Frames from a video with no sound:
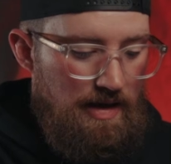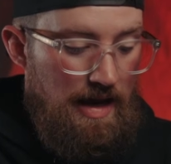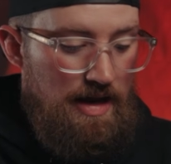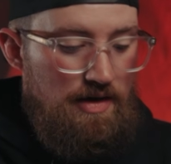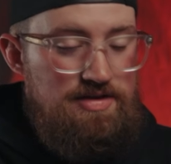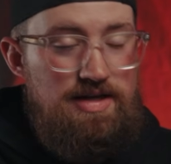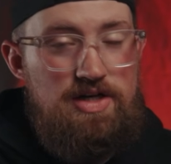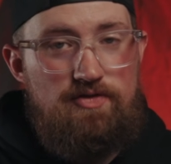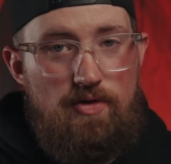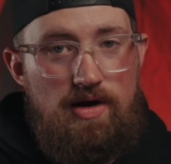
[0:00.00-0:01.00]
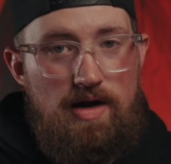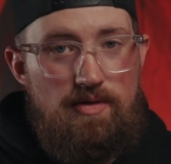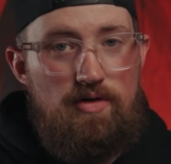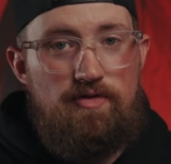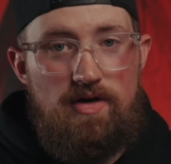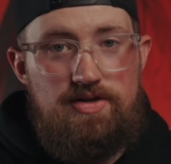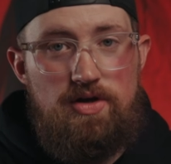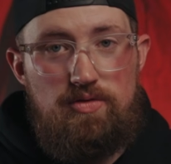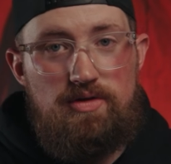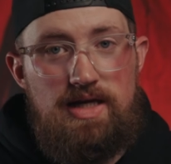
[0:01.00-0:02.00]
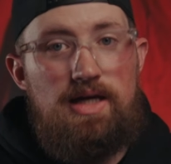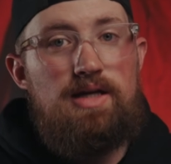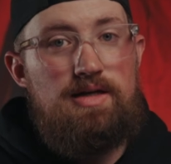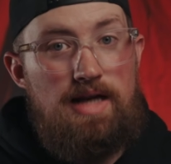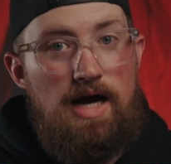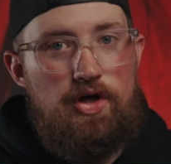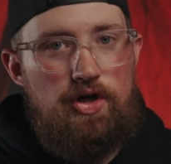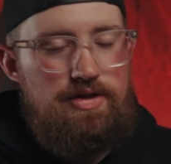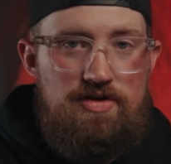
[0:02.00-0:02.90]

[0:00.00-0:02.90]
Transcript: And on stage 4, I wrote front only, not good.